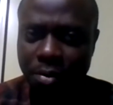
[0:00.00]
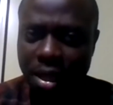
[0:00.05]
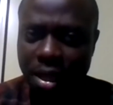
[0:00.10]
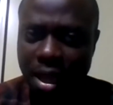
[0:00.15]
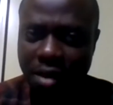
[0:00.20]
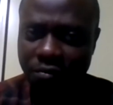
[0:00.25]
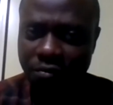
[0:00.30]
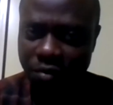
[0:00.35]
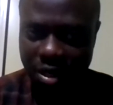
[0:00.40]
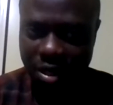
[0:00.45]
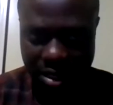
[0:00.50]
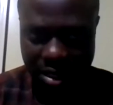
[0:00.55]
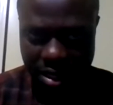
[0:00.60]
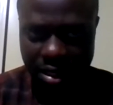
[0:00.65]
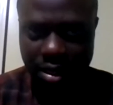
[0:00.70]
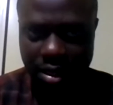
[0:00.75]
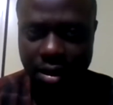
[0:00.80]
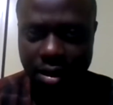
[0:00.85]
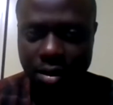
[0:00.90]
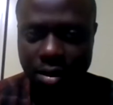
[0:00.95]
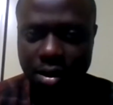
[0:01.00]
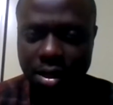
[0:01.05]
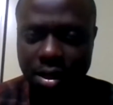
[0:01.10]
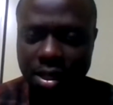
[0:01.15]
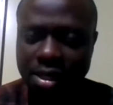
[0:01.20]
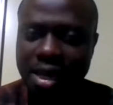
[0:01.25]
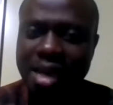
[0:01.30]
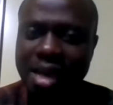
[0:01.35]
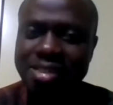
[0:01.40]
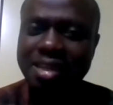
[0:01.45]
every day,
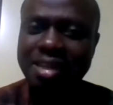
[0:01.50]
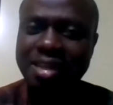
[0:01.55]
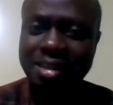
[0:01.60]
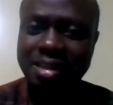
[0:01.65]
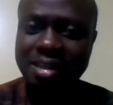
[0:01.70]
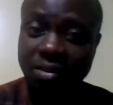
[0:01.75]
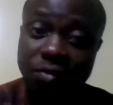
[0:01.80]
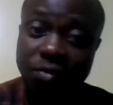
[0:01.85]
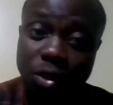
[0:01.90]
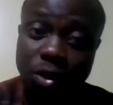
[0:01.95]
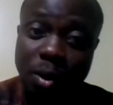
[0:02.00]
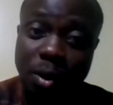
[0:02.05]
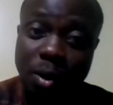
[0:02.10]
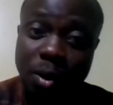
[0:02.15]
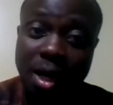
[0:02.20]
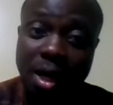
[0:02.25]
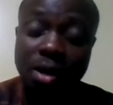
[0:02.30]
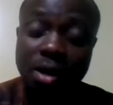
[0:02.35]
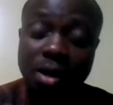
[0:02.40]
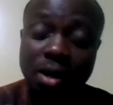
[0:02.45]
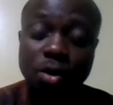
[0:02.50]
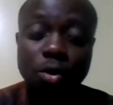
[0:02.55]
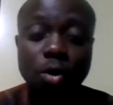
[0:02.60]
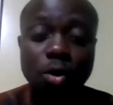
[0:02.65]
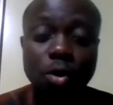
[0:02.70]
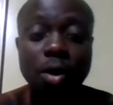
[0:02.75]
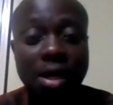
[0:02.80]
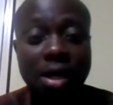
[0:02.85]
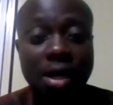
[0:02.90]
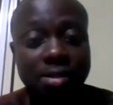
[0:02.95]
either as an individual
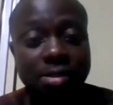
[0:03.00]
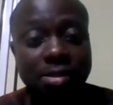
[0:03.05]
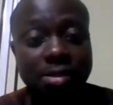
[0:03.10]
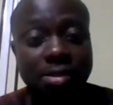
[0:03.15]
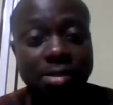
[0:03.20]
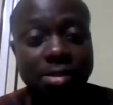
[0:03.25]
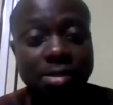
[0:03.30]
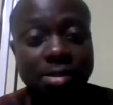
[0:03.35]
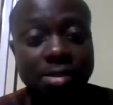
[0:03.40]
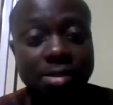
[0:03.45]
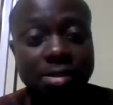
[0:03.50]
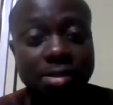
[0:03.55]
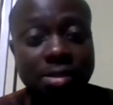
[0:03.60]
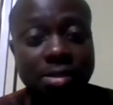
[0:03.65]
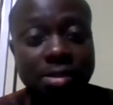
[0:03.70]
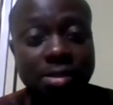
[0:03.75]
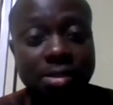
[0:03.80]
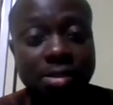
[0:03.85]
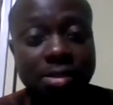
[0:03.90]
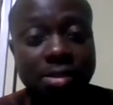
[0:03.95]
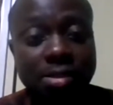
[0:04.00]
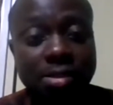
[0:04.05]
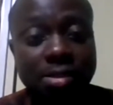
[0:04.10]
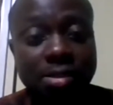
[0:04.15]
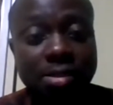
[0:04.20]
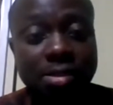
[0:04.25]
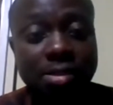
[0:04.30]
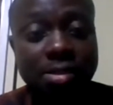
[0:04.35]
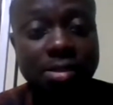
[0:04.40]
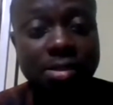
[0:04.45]
or as if the person
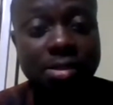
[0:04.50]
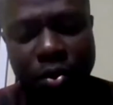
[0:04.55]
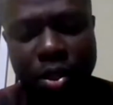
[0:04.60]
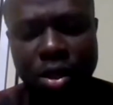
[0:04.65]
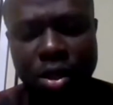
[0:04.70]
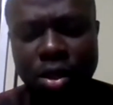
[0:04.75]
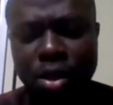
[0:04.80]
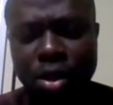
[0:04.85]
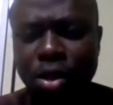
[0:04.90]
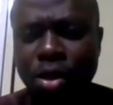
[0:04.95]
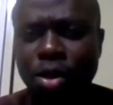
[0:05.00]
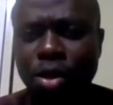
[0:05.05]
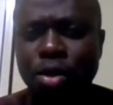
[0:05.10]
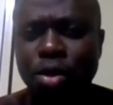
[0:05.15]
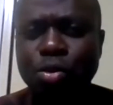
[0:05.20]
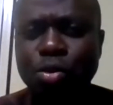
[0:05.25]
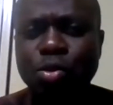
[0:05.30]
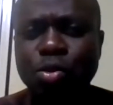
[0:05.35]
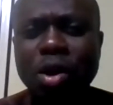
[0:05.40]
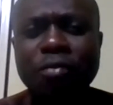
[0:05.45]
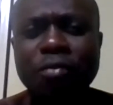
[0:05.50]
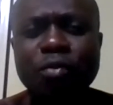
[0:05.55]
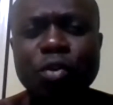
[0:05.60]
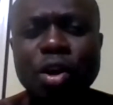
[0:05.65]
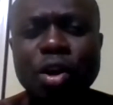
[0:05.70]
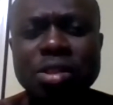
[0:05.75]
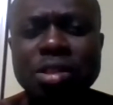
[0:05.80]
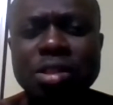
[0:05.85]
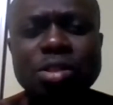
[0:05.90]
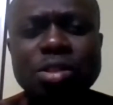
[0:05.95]
has set up a firm. So of
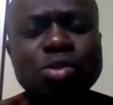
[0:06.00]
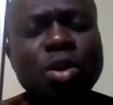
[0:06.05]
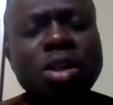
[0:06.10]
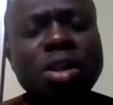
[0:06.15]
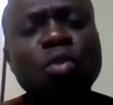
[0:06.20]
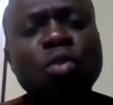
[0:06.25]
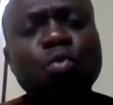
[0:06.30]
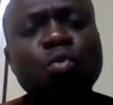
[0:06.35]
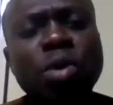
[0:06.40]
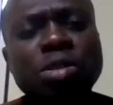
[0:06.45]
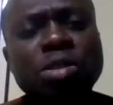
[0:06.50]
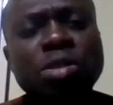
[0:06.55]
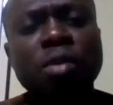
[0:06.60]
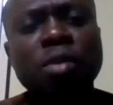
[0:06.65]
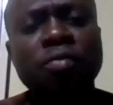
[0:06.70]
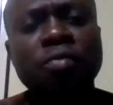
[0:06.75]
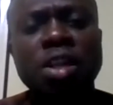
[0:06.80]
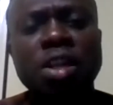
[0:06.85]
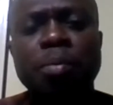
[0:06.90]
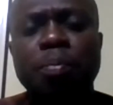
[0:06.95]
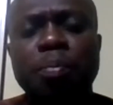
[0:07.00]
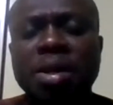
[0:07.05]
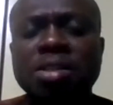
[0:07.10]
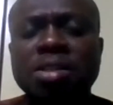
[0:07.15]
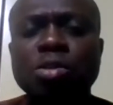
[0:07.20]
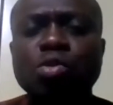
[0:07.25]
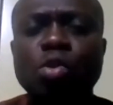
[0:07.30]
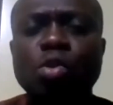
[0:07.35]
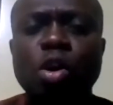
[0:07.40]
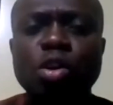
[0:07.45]
course, it is only wisdom for the
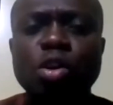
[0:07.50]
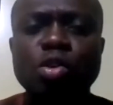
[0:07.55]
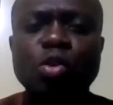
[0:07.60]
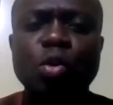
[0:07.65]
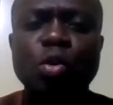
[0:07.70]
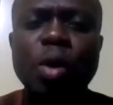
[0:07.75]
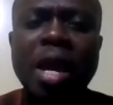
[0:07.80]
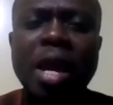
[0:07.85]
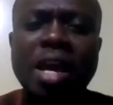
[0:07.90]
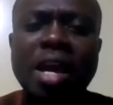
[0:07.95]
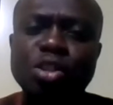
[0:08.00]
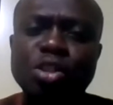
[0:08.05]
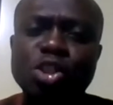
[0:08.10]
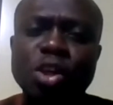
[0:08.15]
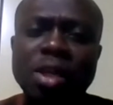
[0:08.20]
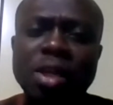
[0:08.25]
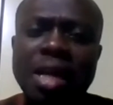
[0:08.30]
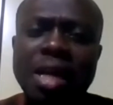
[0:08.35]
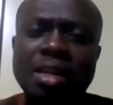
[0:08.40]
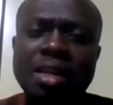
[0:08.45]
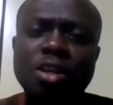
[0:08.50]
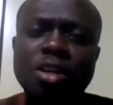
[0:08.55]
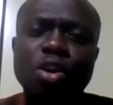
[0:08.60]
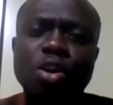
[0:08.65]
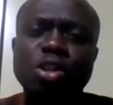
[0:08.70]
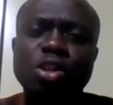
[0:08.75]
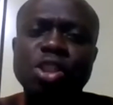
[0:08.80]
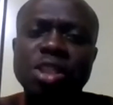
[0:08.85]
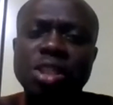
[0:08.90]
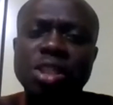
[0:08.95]
person to also ensure that
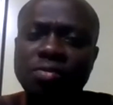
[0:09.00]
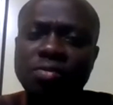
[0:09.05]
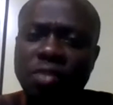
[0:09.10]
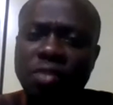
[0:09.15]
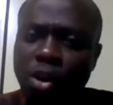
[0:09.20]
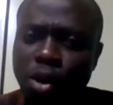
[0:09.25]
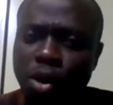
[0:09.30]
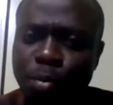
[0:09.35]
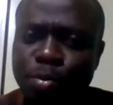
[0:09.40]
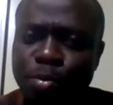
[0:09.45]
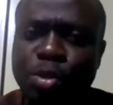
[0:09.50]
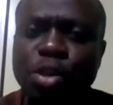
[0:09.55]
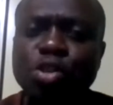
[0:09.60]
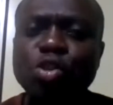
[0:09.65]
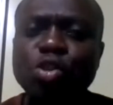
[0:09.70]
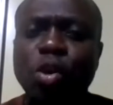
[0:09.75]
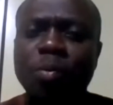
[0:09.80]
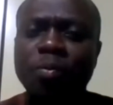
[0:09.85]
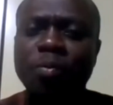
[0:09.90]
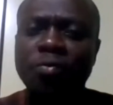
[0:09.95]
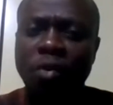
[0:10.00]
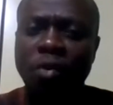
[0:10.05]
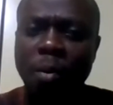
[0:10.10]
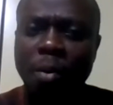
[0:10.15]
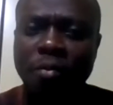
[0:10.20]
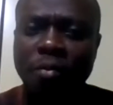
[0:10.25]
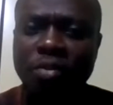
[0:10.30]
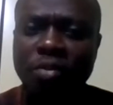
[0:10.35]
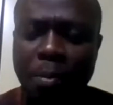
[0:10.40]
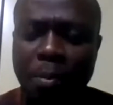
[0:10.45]
he or she develops some
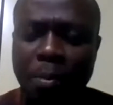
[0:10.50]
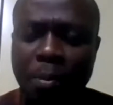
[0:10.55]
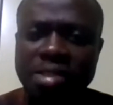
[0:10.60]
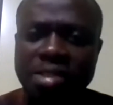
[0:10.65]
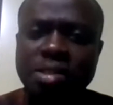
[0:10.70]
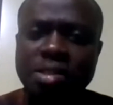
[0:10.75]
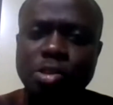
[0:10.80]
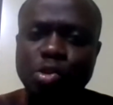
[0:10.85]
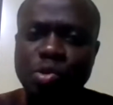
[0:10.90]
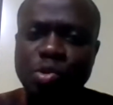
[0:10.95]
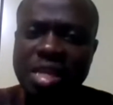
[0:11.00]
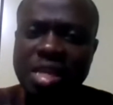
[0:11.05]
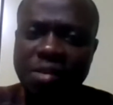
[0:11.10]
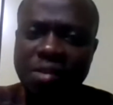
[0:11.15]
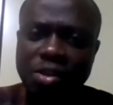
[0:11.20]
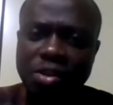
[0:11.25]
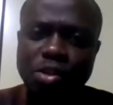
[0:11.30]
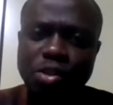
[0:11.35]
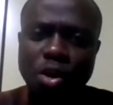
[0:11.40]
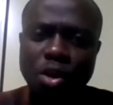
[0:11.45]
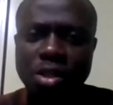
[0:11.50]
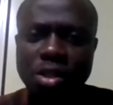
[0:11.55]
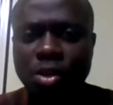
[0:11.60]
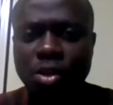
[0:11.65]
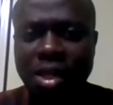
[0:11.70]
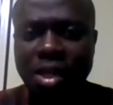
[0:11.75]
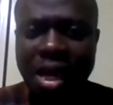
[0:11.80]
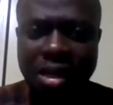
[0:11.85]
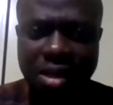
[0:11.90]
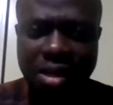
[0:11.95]
form of capacity to service all
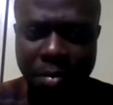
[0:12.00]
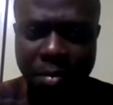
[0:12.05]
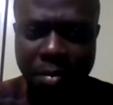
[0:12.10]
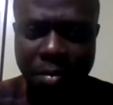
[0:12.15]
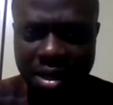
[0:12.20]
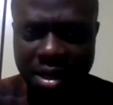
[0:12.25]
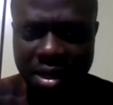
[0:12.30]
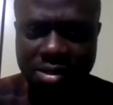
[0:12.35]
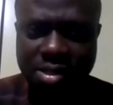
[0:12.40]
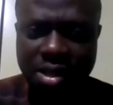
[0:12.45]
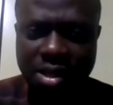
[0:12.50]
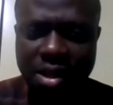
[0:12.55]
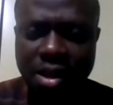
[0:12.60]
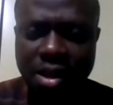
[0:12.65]
these other demands,